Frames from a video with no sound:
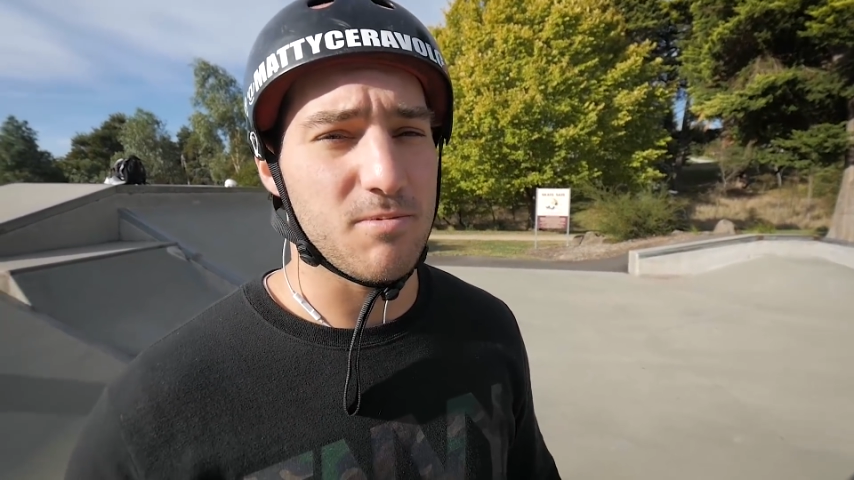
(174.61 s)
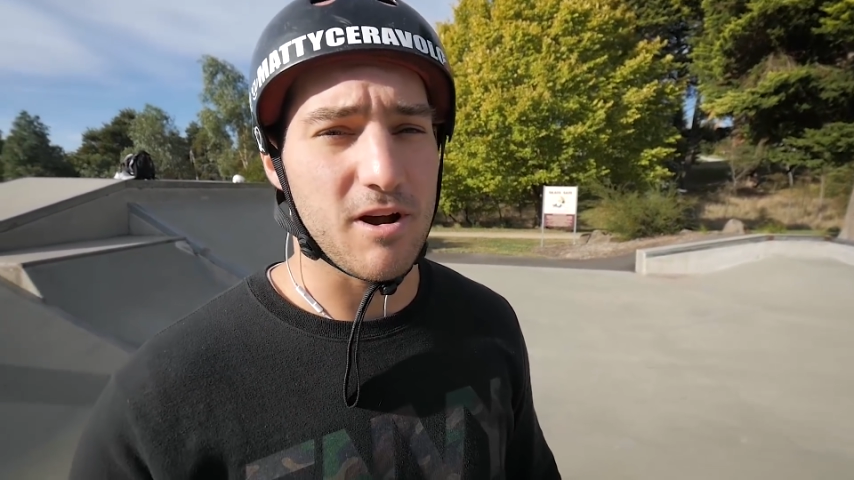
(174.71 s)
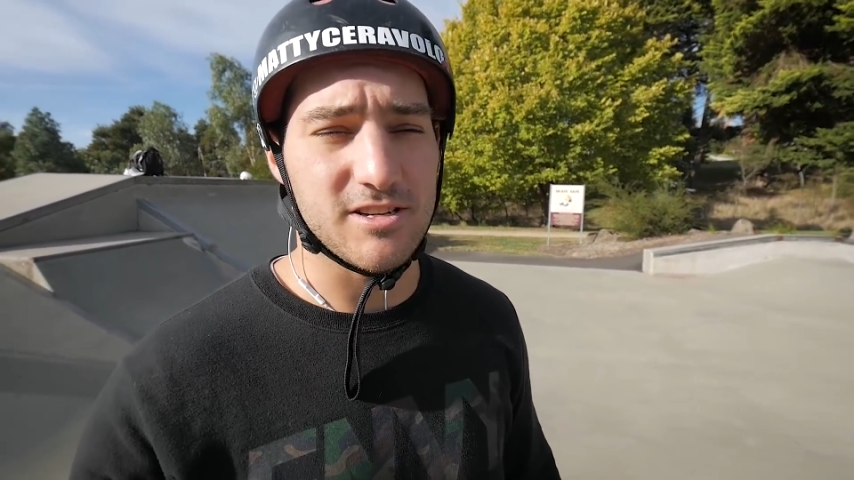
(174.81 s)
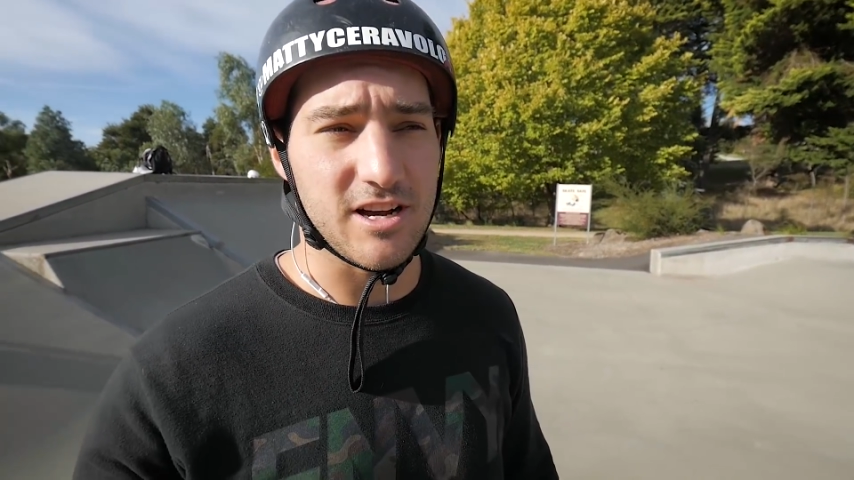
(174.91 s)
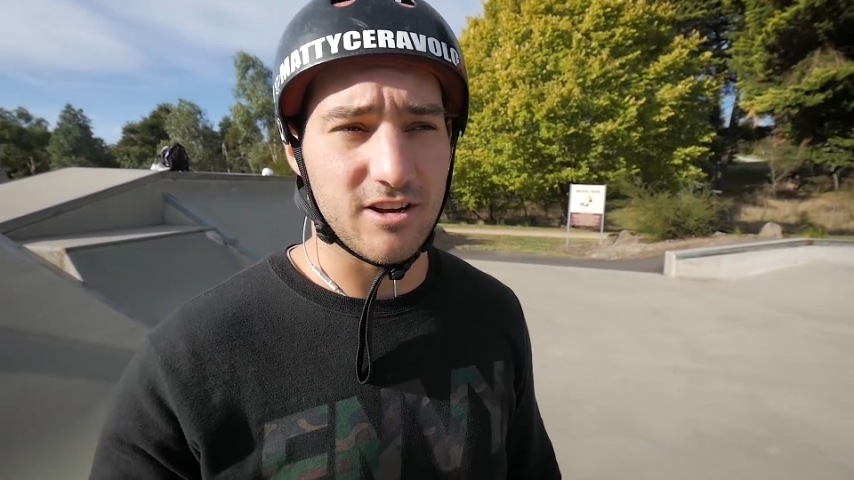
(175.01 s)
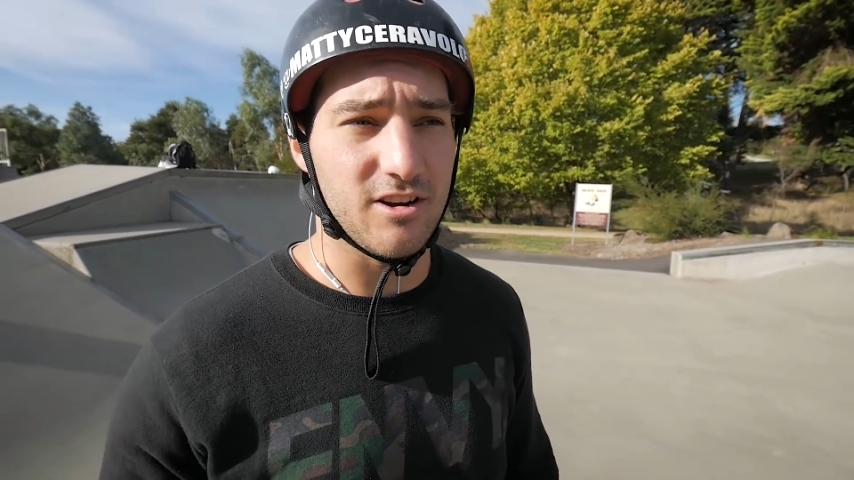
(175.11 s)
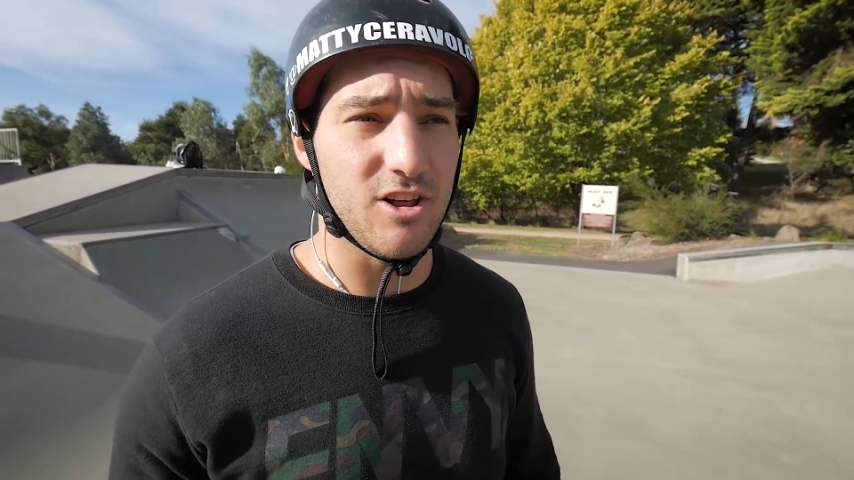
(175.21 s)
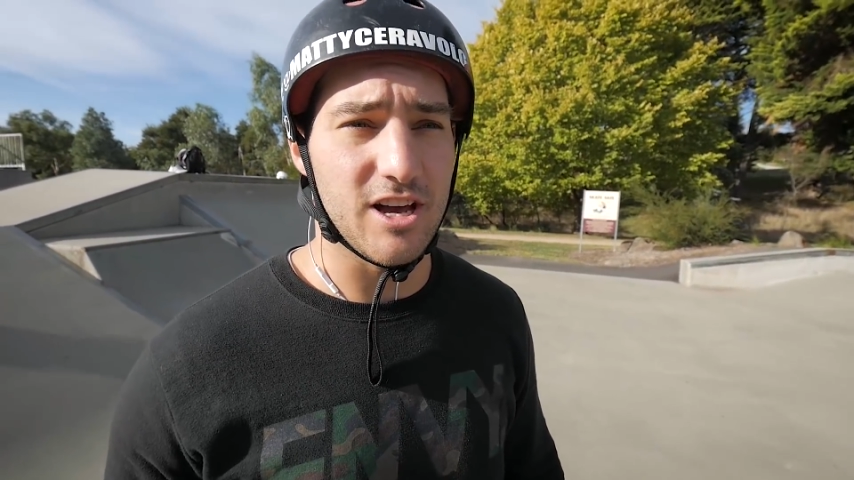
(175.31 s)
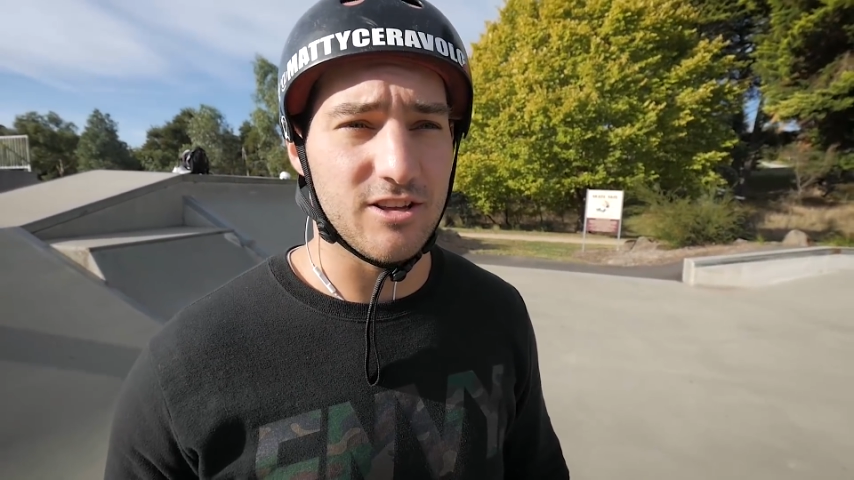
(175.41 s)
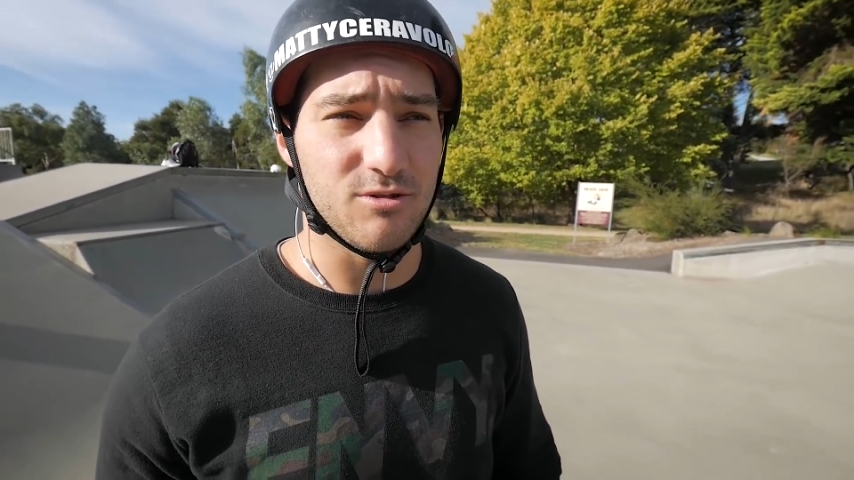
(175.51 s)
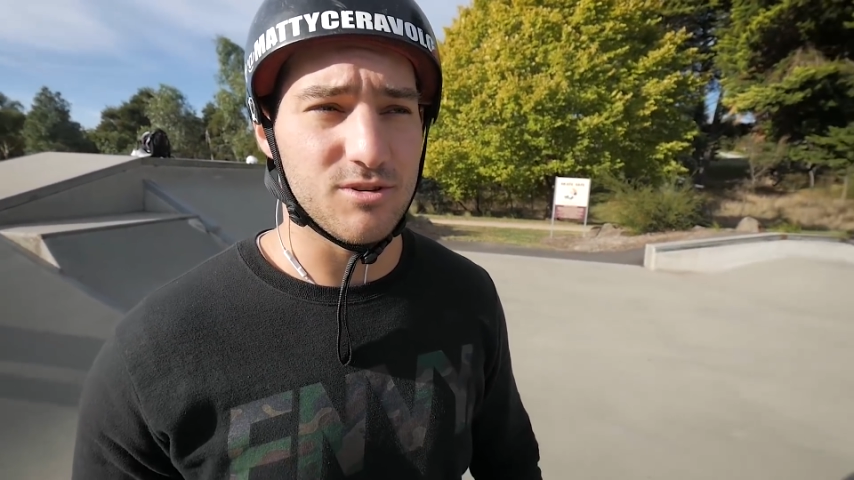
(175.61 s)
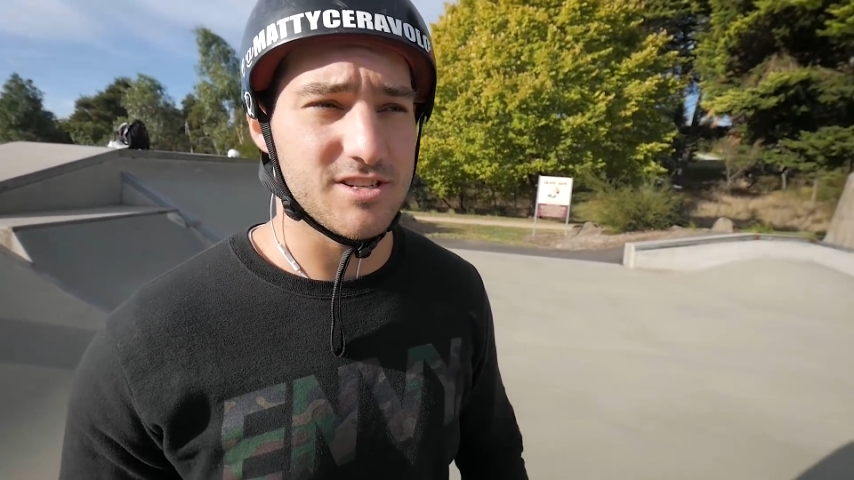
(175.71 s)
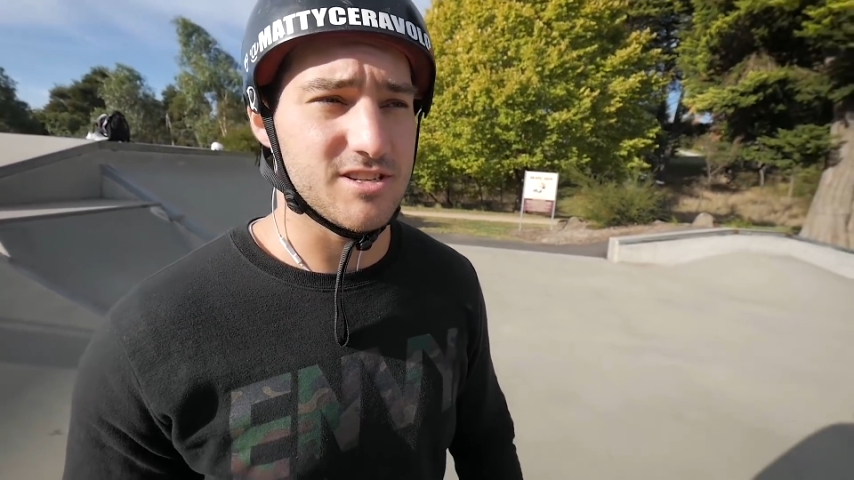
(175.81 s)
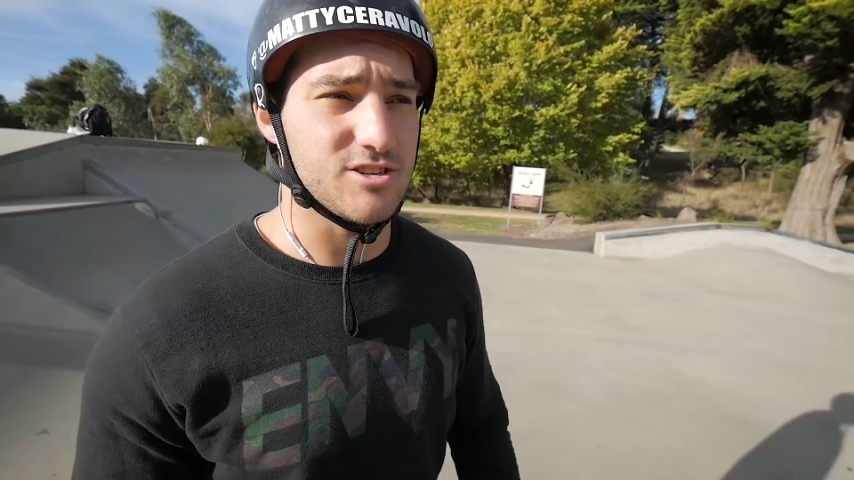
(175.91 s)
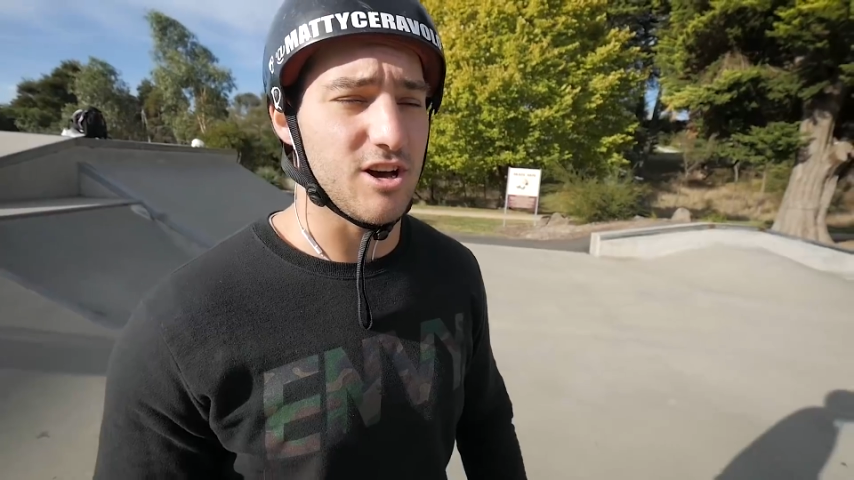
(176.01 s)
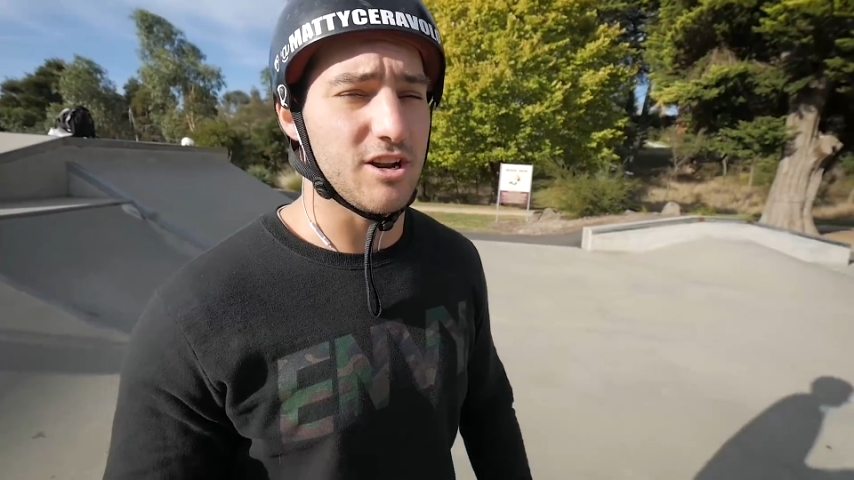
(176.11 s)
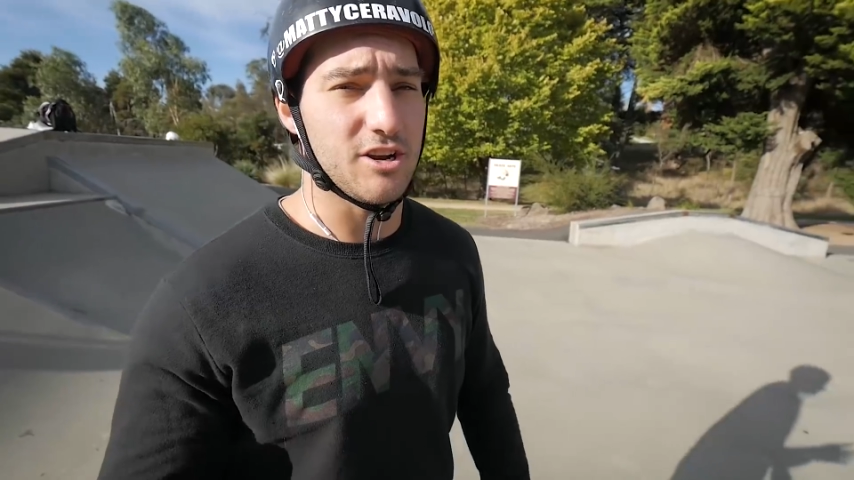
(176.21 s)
parents aren't going to like you doing this inside,